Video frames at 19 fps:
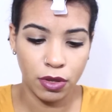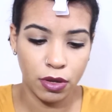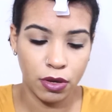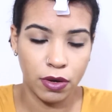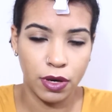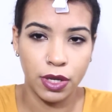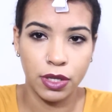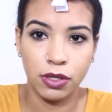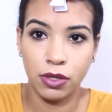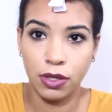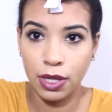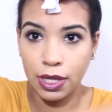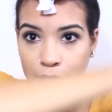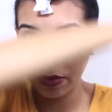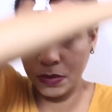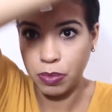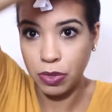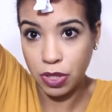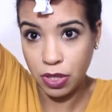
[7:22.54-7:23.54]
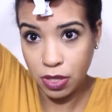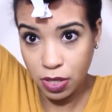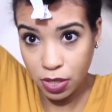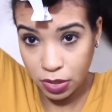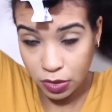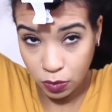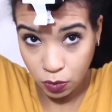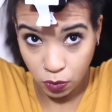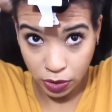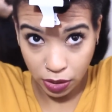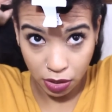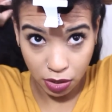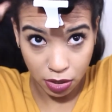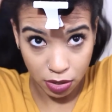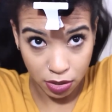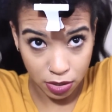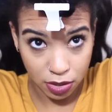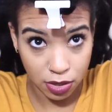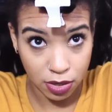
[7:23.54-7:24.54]
Alright, so let's put this wig
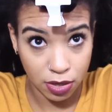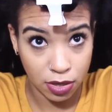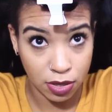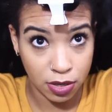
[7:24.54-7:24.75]
on.